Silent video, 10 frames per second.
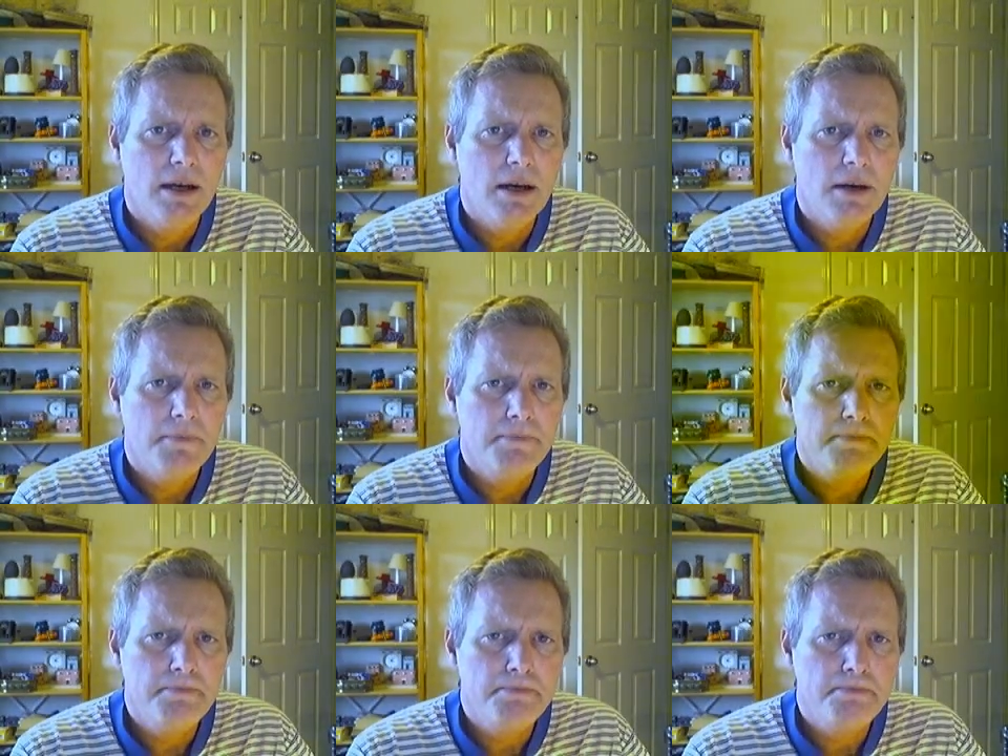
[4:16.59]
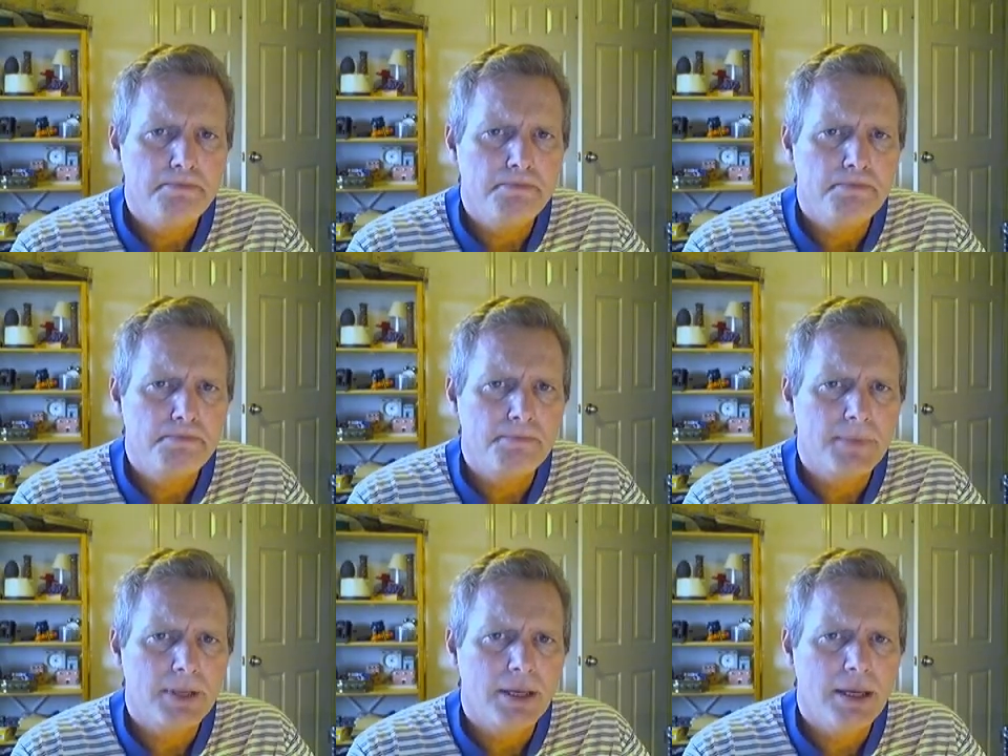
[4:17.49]
Um,
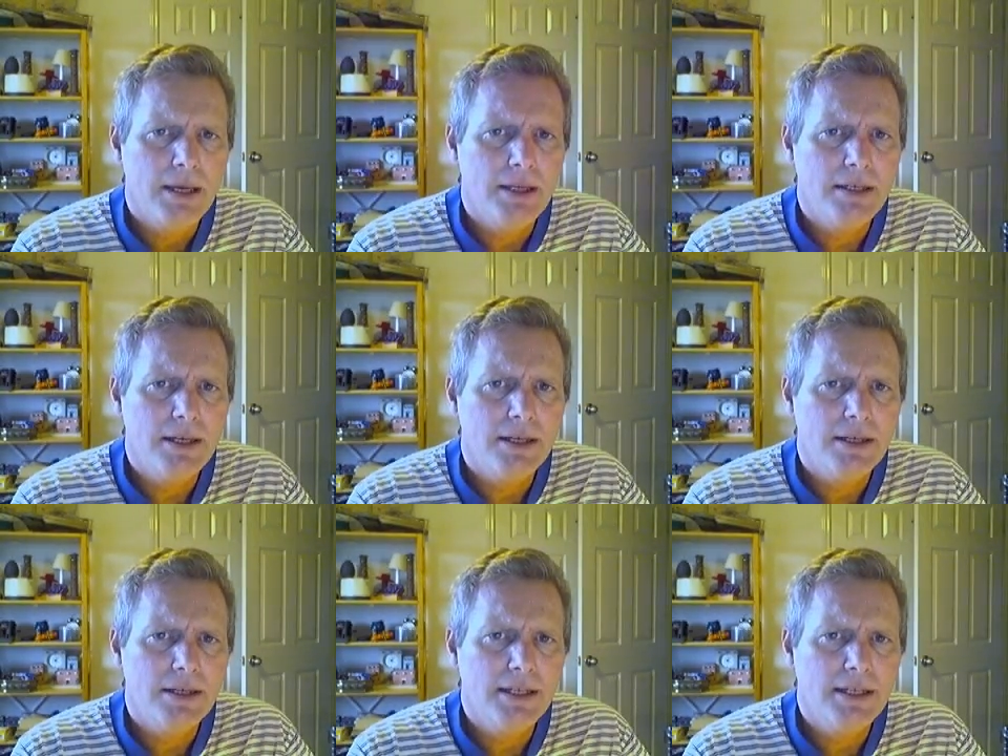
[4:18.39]
and uh,